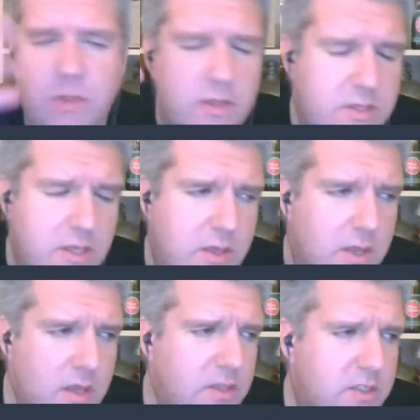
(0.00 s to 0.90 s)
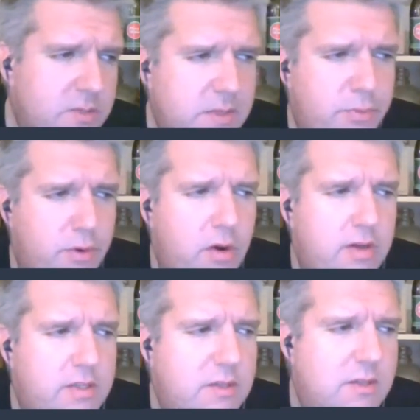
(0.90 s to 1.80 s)
There's uh, some of the
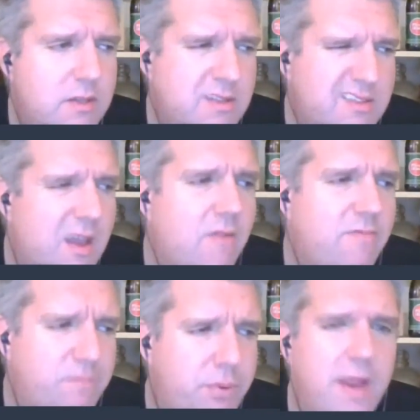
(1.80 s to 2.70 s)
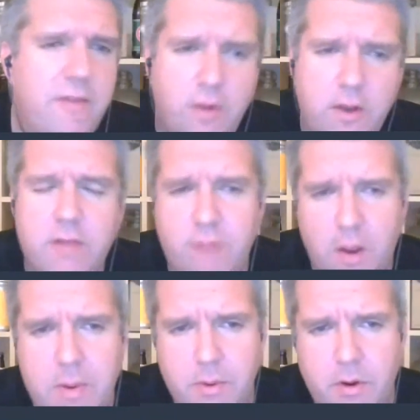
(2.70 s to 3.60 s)
breweries, and there's a lot of pretty fucking
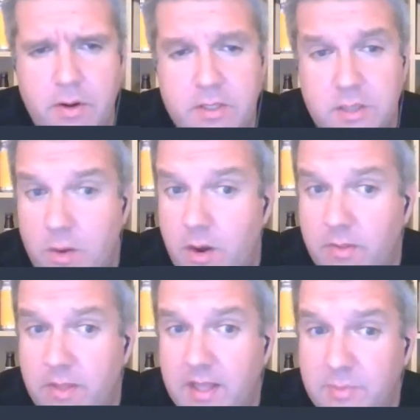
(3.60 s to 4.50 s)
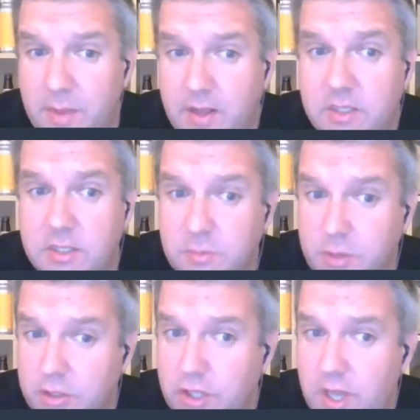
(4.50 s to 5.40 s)
ropey breweries going on there. To be honest, there's
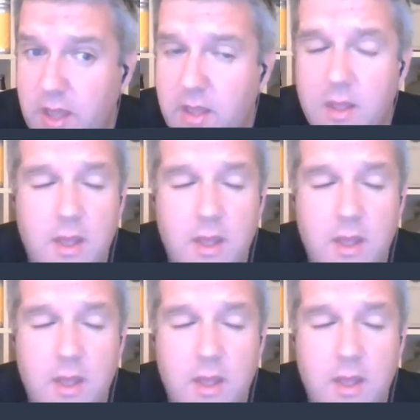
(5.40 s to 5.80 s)
some good shit.